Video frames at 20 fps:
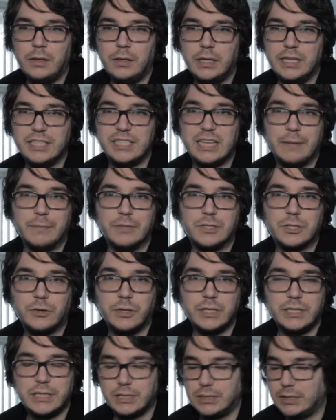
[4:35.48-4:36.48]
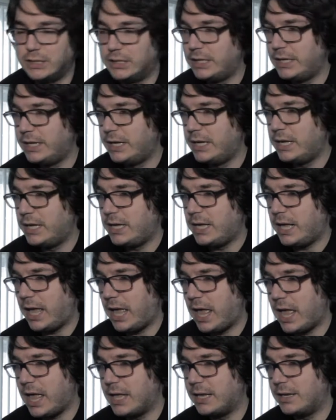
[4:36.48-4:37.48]
his name is Chris,
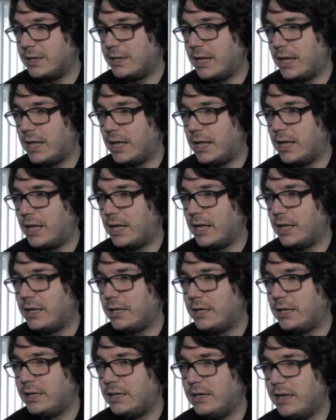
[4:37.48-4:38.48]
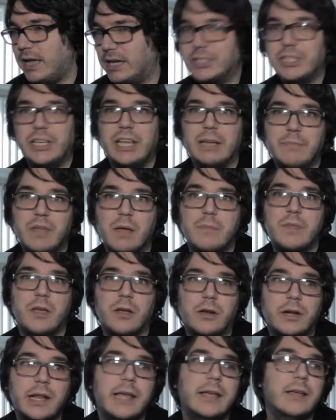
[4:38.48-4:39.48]
and he actually hit me up the
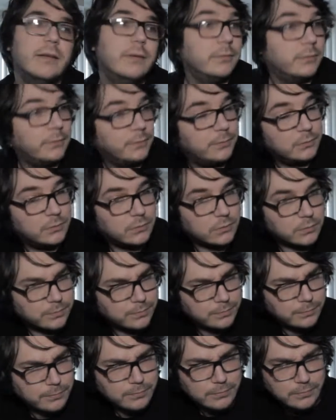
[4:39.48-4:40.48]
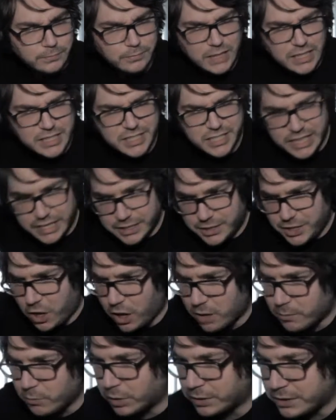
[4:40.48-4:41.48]
other day. Said like,
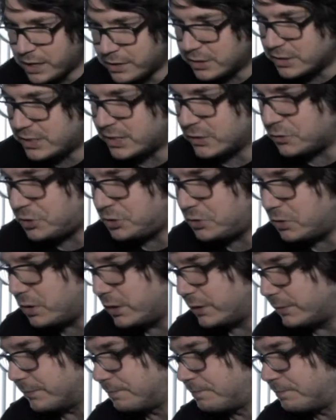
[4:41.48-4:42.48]
yo, I'm working on this little short.